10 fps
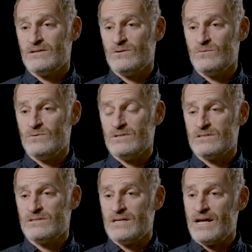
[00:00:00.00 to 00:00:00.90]
who
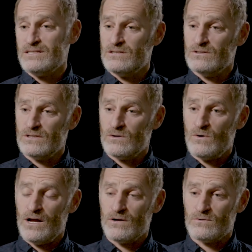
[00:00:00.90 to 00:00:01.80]
was the ideal
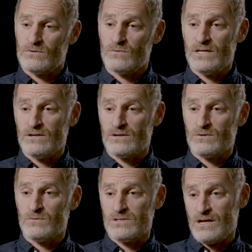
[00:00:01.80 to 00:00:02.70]
Enquirer
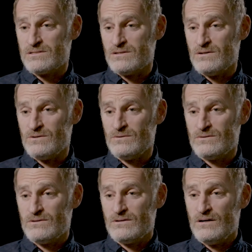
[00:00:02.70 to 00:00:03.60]
reader, was also
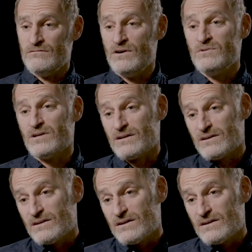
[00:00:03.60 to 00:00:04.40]
a voter